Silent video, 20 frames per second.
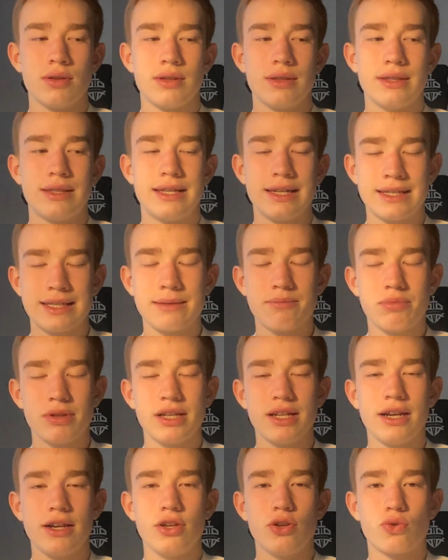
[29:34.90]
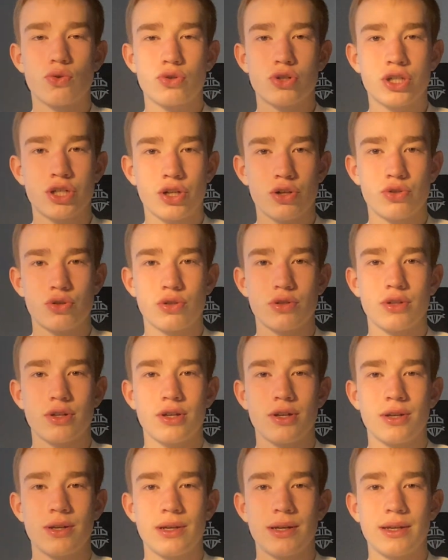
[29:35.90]
disciplining your children
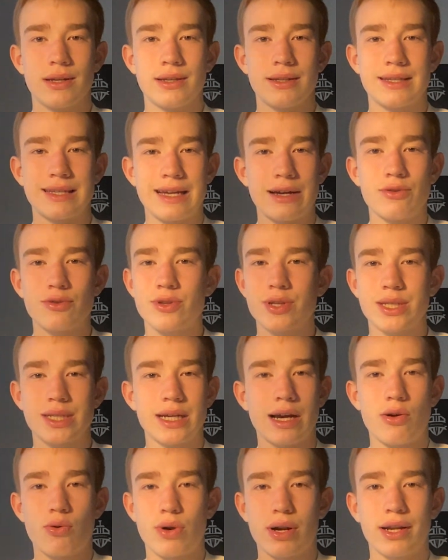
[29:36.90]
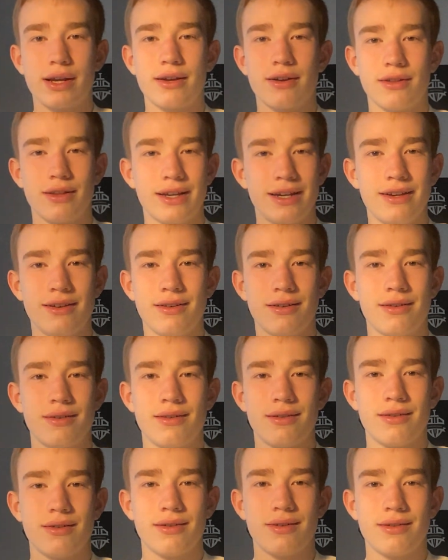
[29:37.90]
sounds tyrannical, eh?
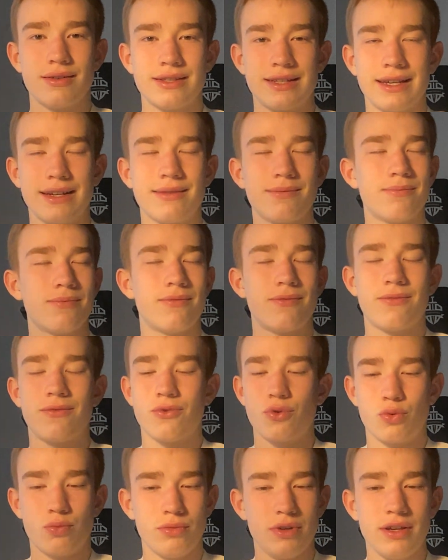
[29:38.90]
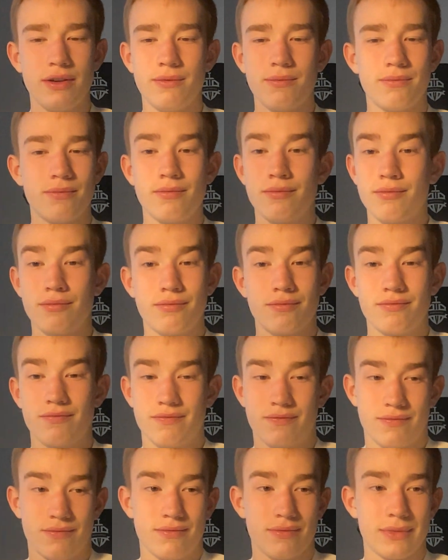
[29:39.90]
It's like, for me,
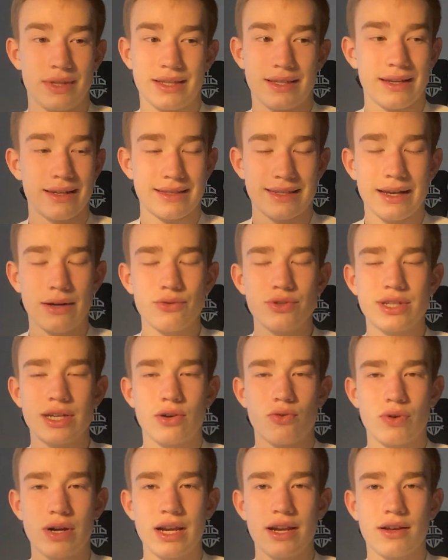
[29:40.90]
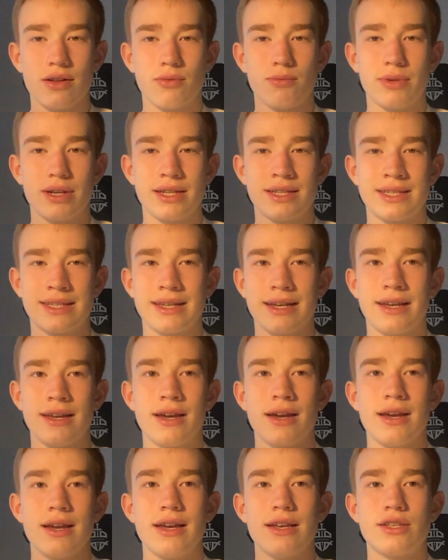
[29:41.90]
it sounds tyrannical, but it's like,
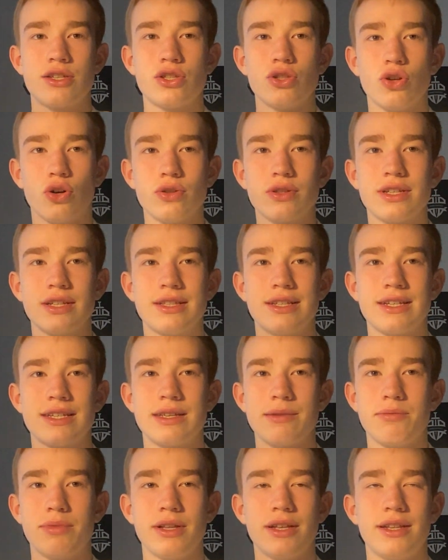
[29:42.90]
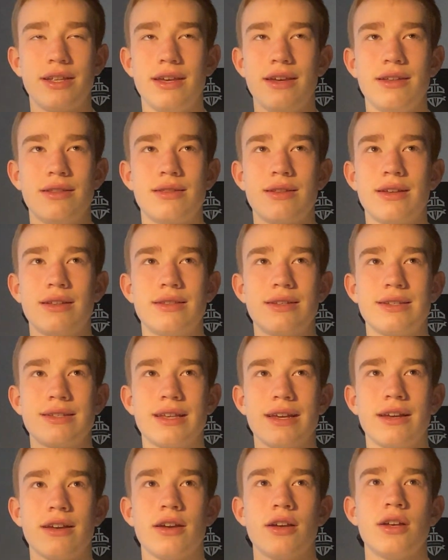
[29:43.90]
it's not the discipline in this
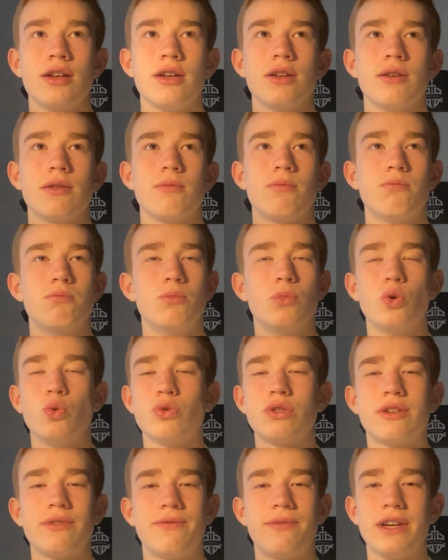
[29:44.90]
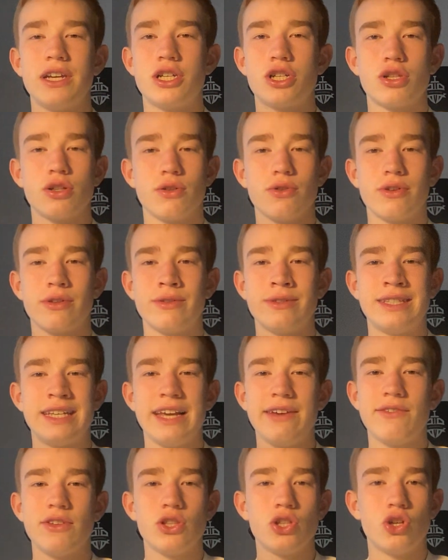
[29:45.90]
like motivational
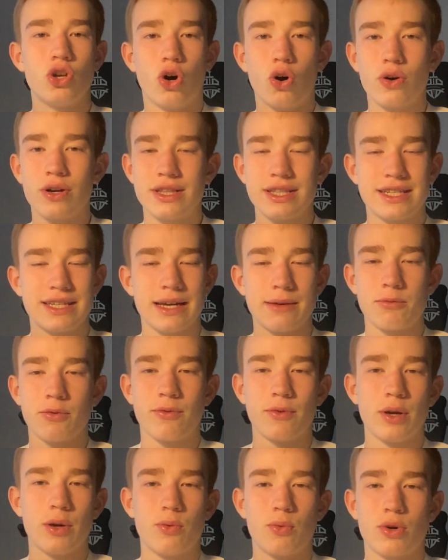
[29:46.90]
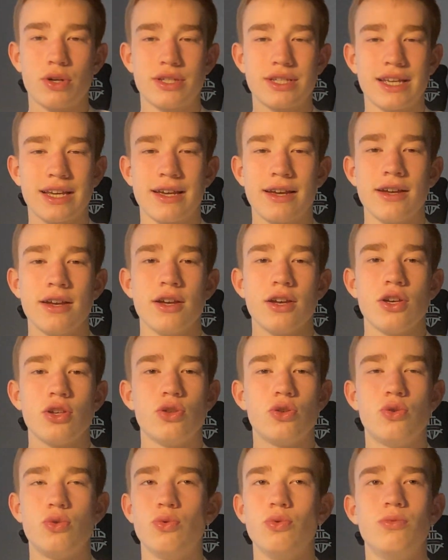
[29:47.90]
David Goggins type of way, where it's like
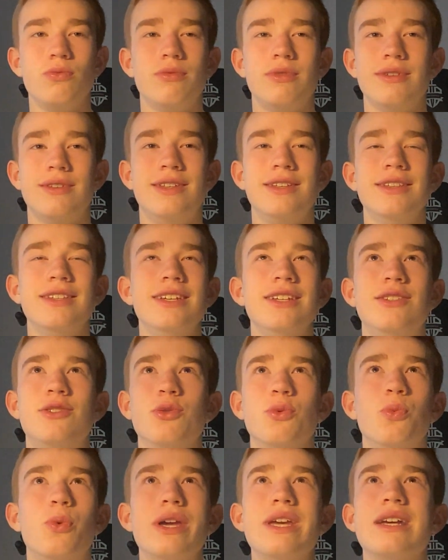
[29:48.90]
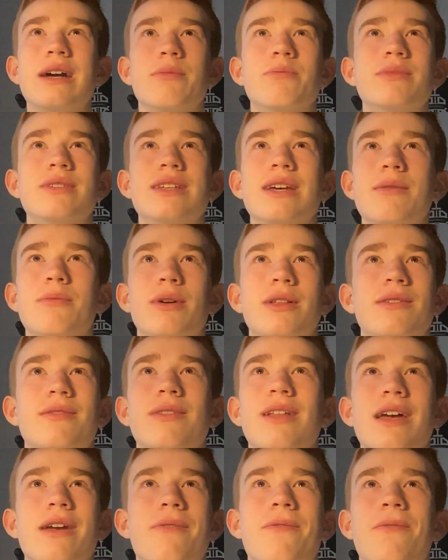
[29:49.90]
you need to wake up them at
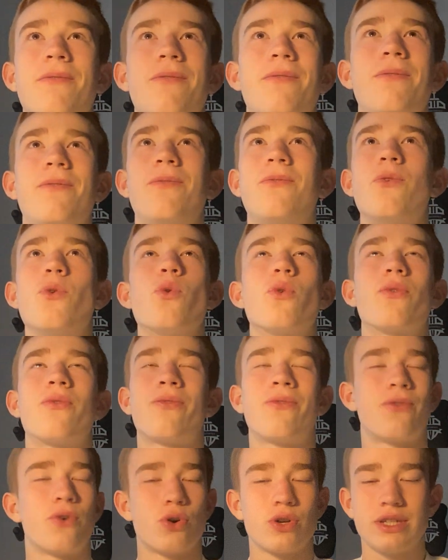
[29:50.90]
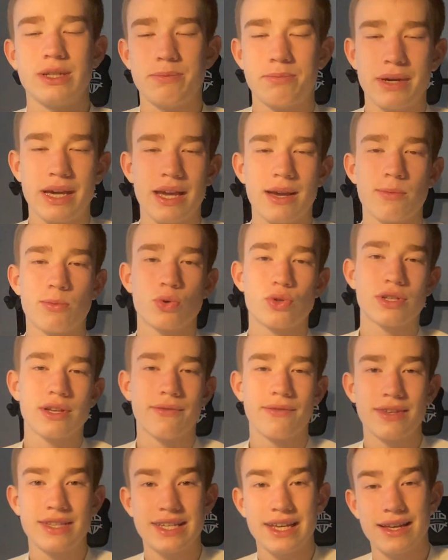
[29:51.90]
like 4:30 p.m. or
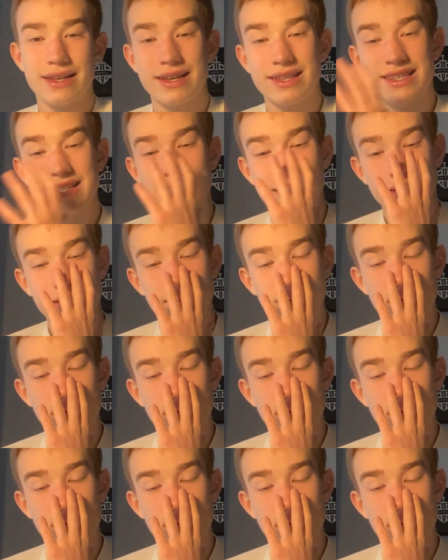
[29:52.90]
something. It's like